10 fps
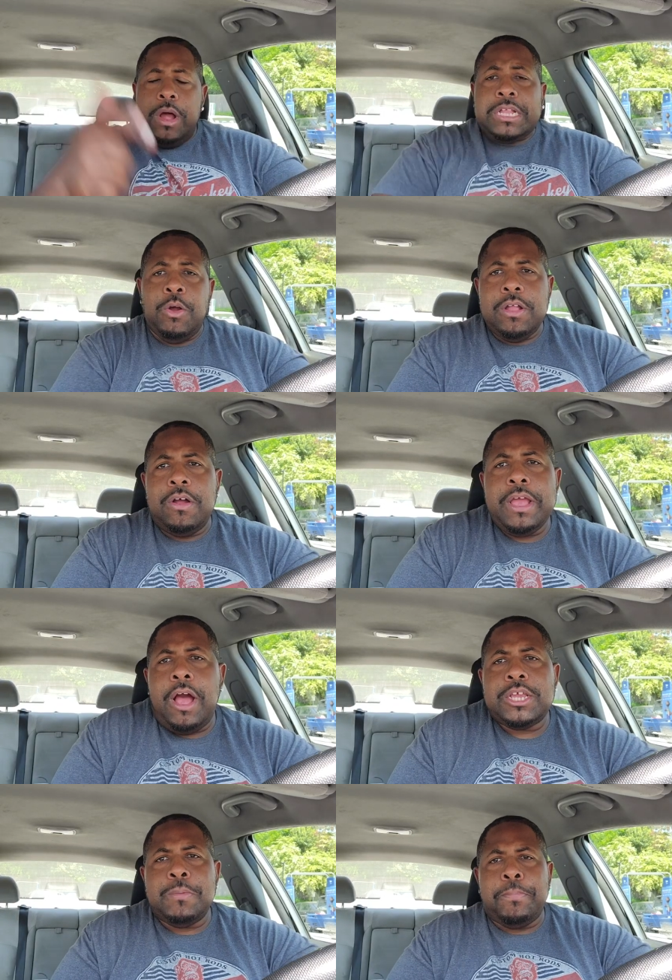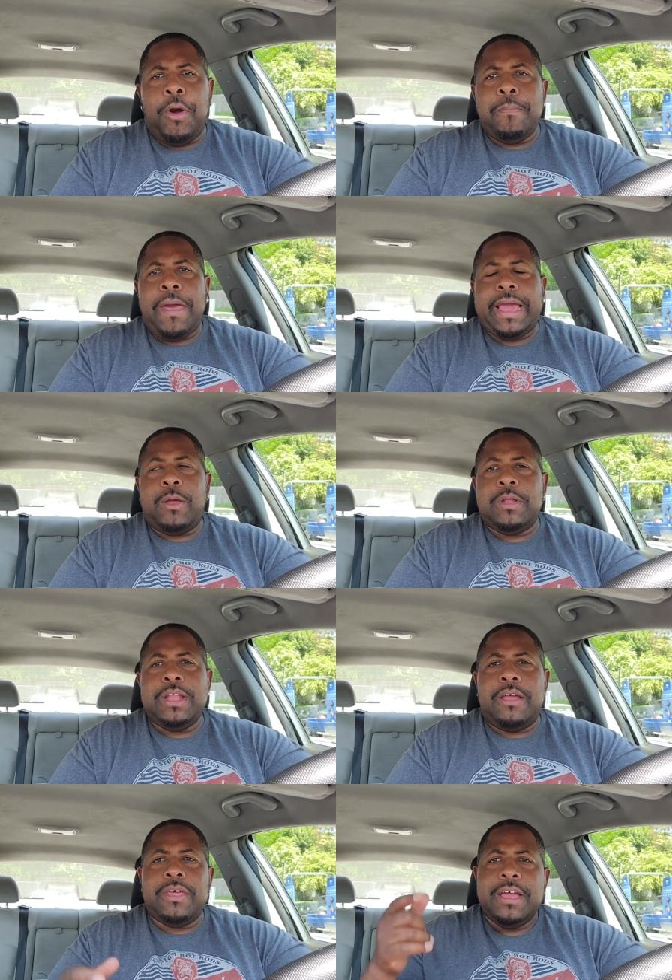What's going on, y'all? It's your boy back here with
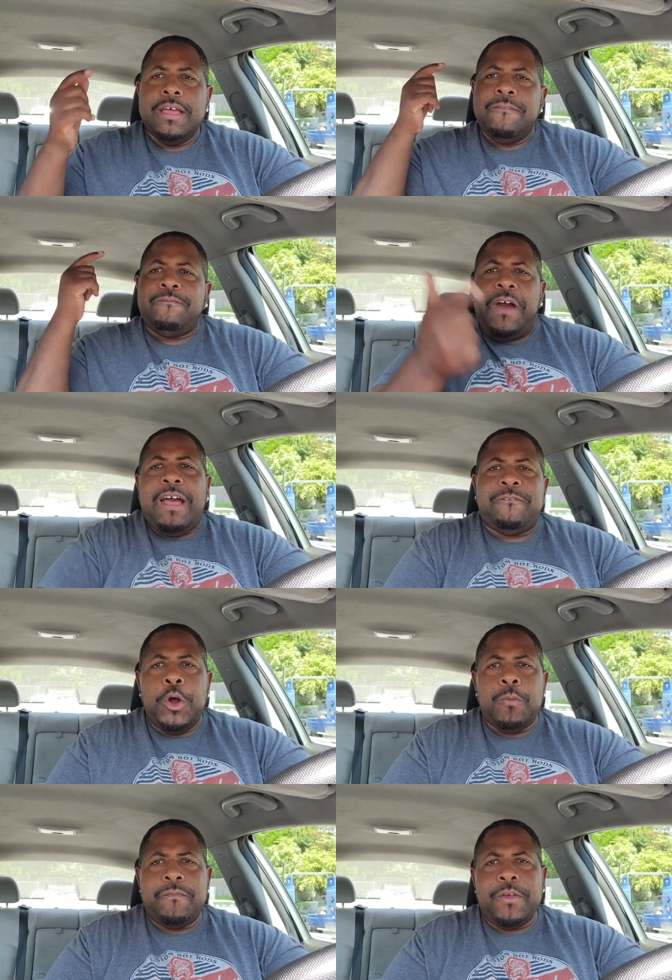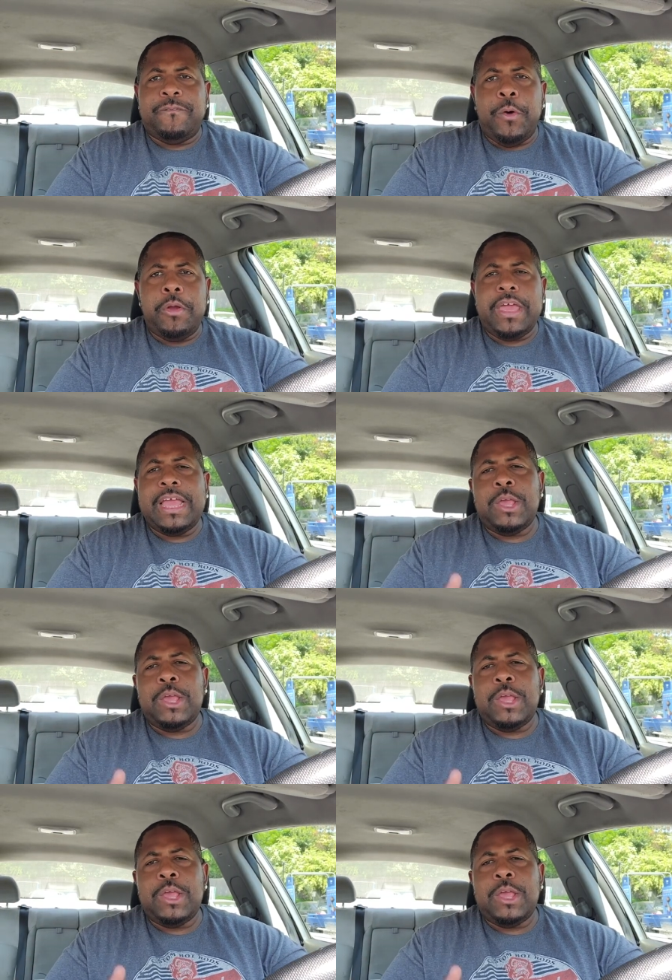another five food review for you.